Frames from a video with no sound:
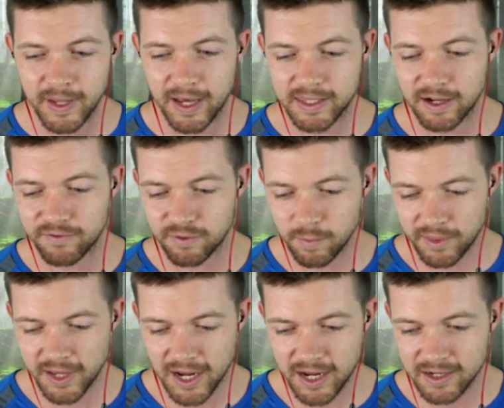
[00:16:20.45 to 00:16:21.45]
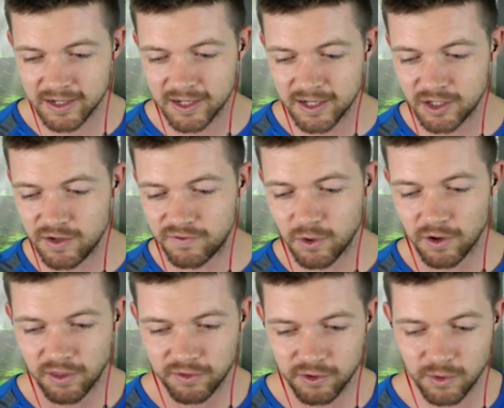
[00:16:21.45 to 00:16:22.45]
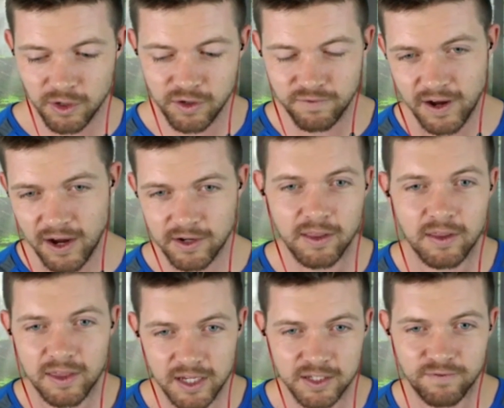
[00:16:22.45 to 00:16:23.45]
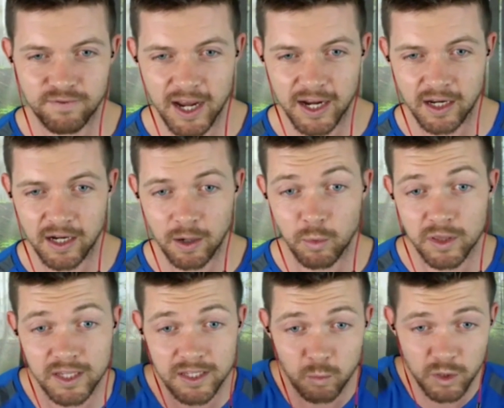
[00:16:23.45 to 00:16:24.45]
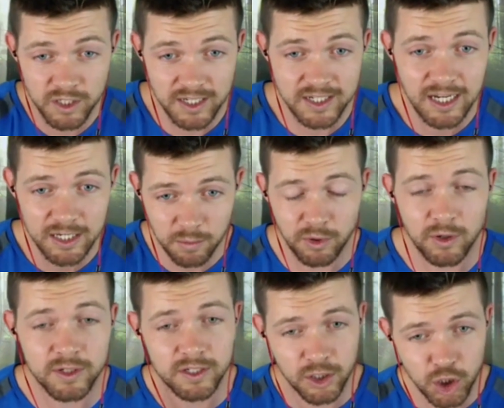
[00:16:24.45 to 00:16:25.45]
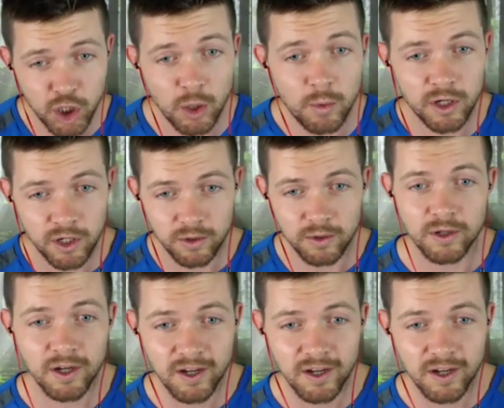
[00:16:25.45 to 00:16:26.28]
And then from there, you've gone through and you found other things are flagging up with which the assessment process is showing you